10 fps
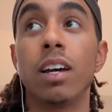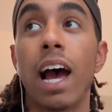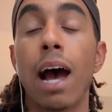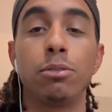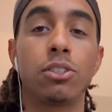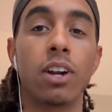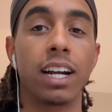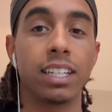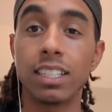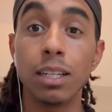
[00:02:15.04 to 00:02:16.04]

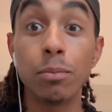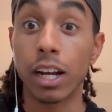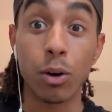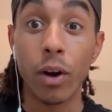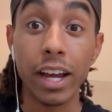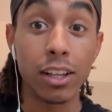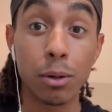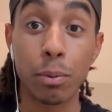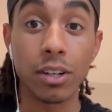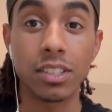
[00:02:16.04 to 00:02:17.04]
abstract. They seemed like a regular
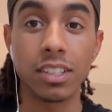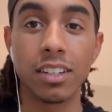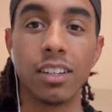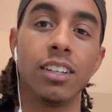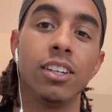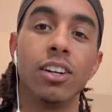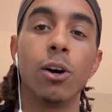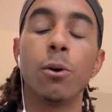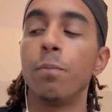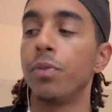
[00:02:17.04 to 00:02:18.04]
person, you
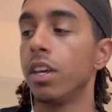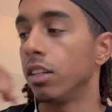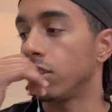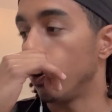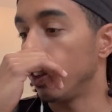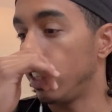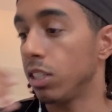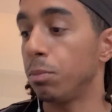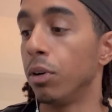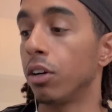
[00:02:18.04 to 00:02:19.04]
know? So
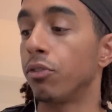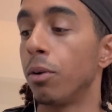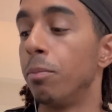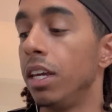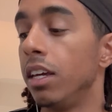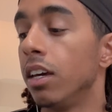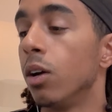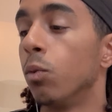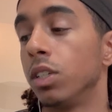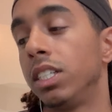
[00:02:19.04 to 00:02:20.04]
this book for me
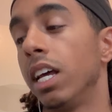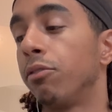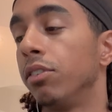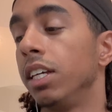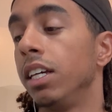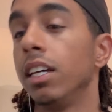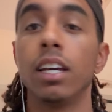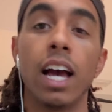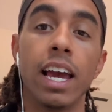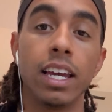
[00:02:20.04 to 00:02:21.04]
was definitely
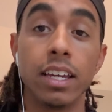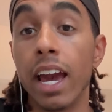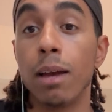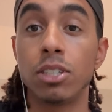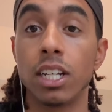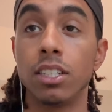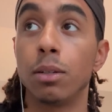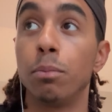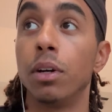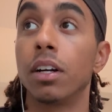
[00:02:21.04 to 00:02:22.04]
a
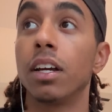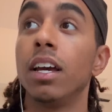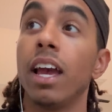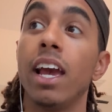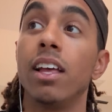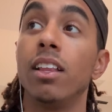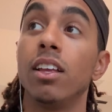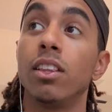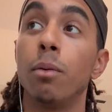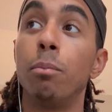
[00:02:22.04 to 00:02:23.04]
game-changing book and
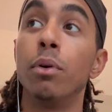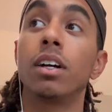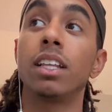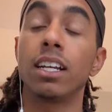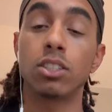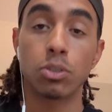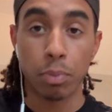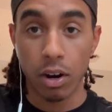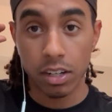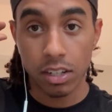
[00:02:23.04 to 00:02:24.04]
the book that
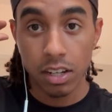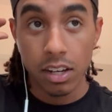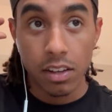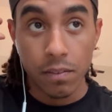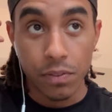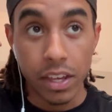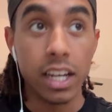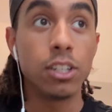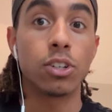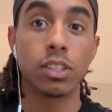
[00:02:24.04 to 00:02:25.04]
sparked the
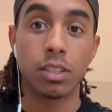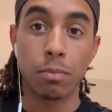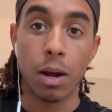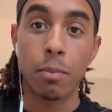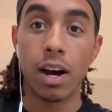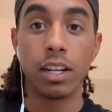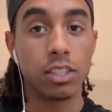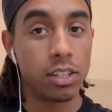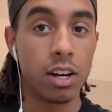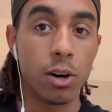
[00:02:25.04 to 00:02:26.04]
interest in my mind
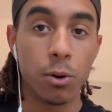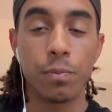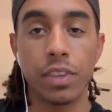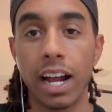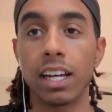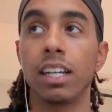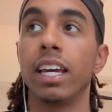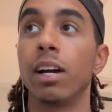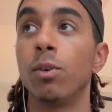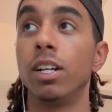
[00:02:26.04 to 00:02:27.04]
to know that I could
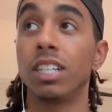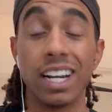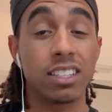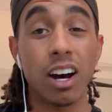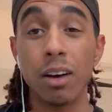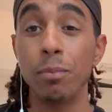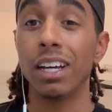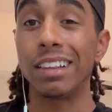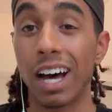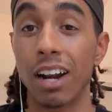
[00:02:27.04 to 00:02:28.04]
get rich. And it taught me
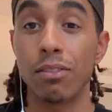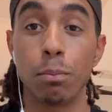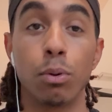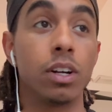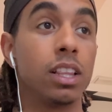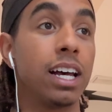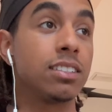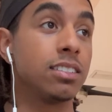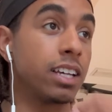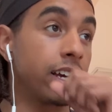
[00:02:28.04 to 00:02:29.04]
a lot of important
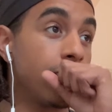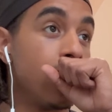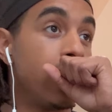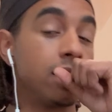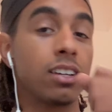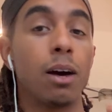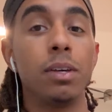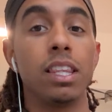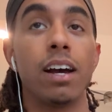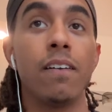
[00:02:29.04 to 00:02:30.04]
lessons. Like it taught me
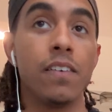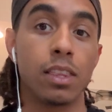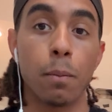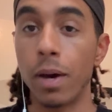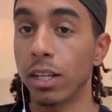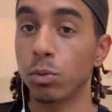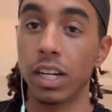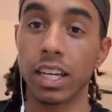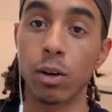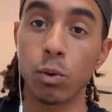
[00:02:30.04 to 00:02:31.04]
that the best way
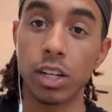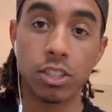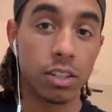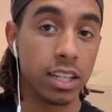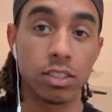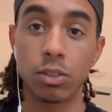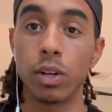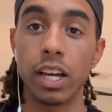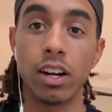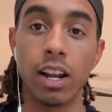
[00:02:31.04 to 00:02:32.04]
to get rich is through
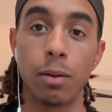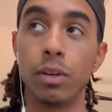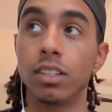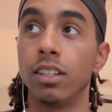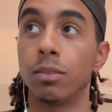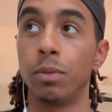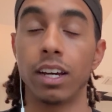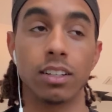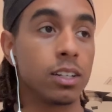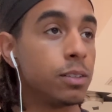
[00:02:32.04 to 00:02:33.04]
an internet business,
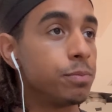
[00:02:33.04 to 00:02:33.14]
because